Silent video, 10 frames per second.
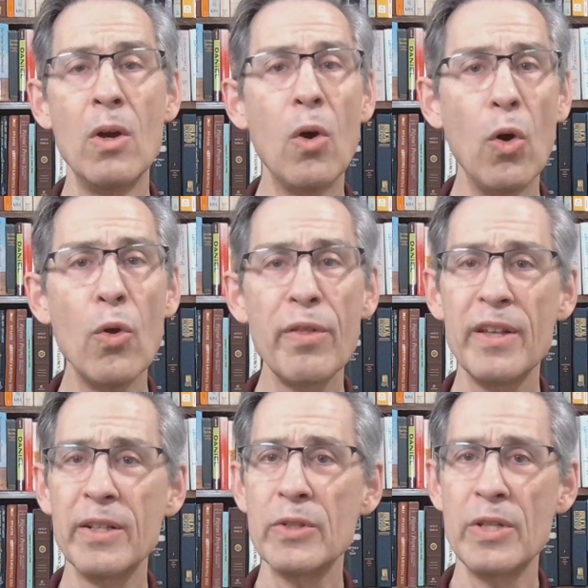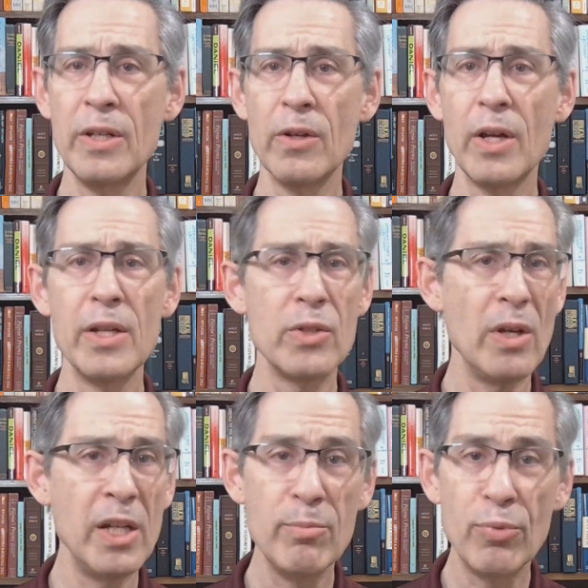all things here, as to
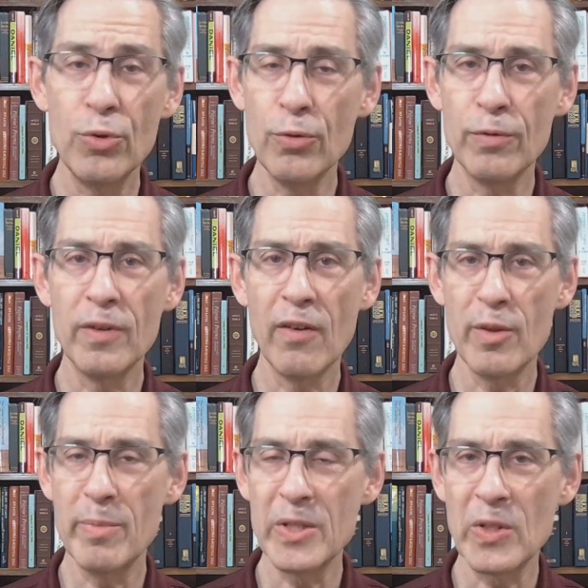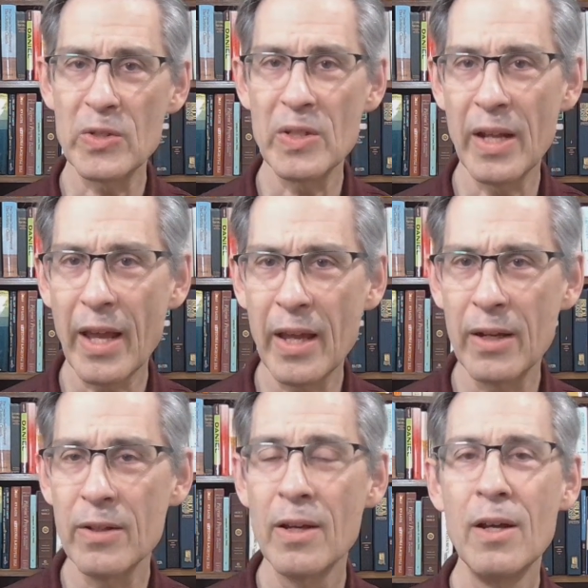any proof of the business in hand,